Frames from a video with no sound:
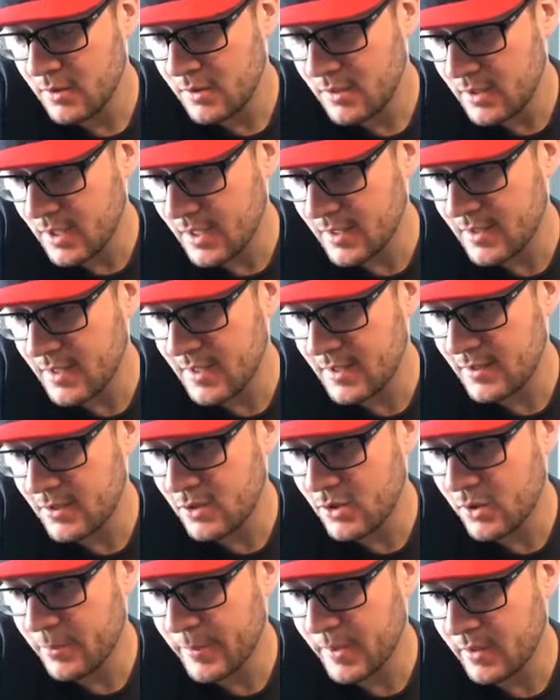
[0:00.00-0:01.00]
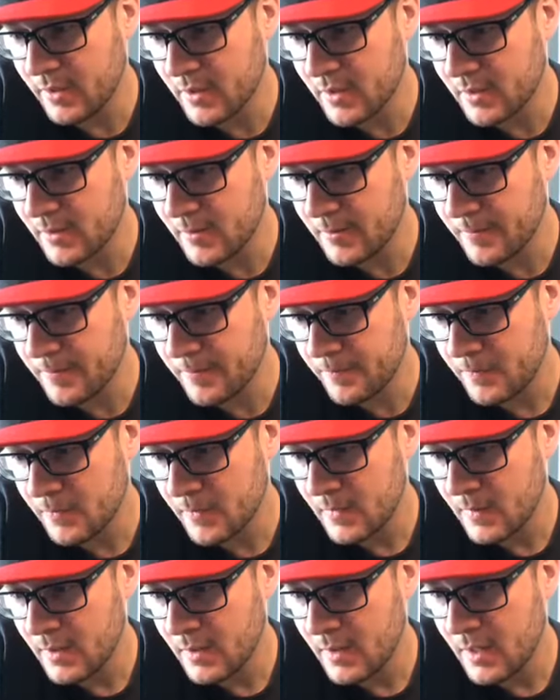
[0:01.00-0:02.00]
does his stop and go,
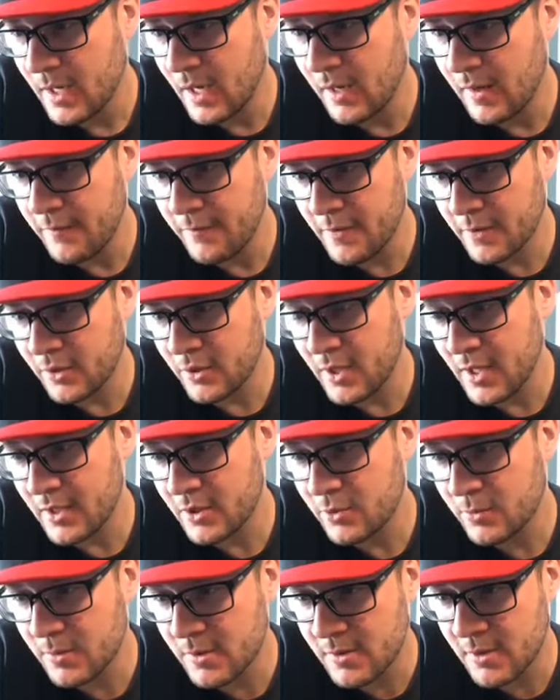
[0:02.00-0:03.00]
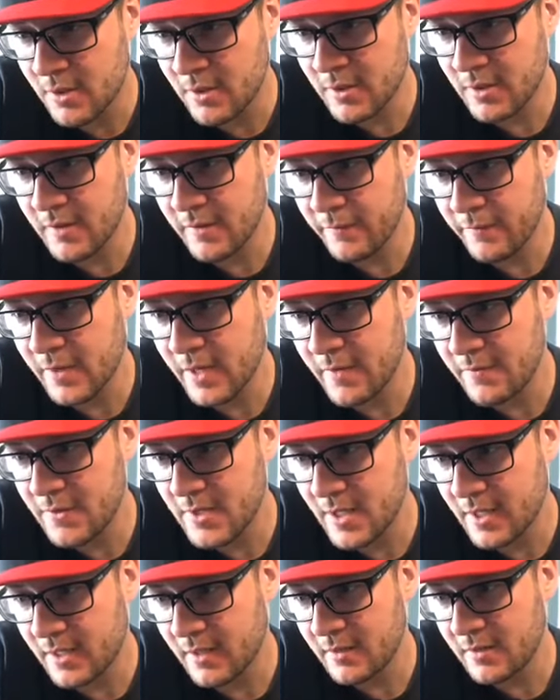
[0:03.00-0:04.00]
and if the crash was longer than 5
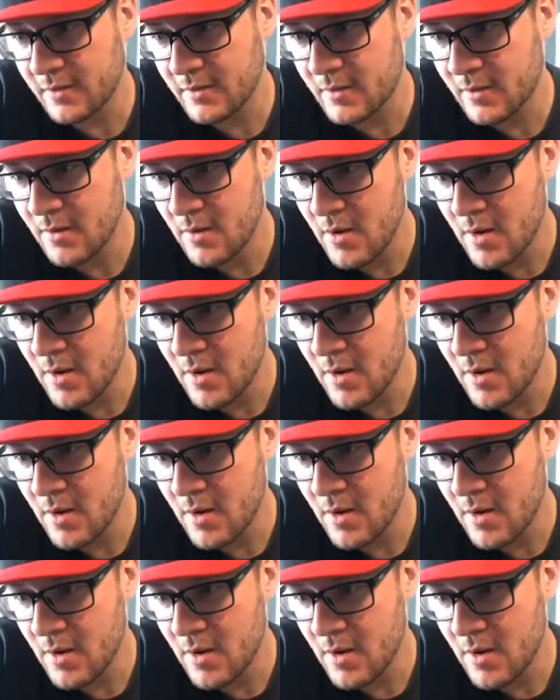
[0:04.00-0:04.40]
seconds,